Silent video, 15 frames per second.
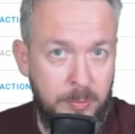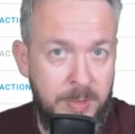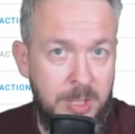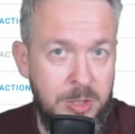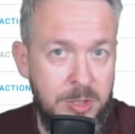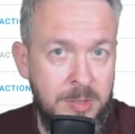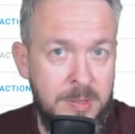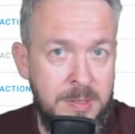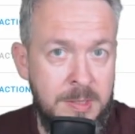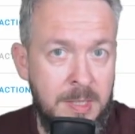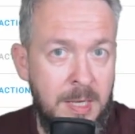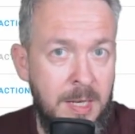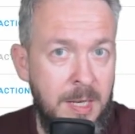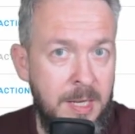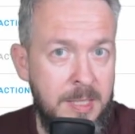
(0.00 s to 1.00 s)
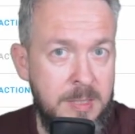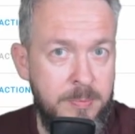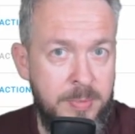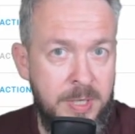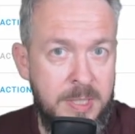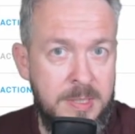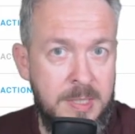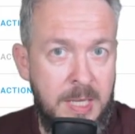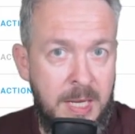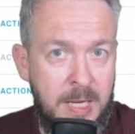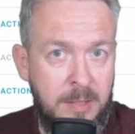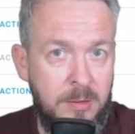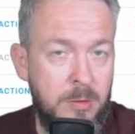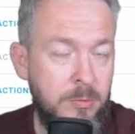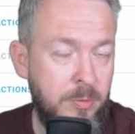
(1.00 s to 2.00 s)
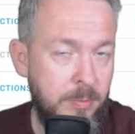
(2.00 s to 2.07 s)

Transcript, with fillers: automations, let's press add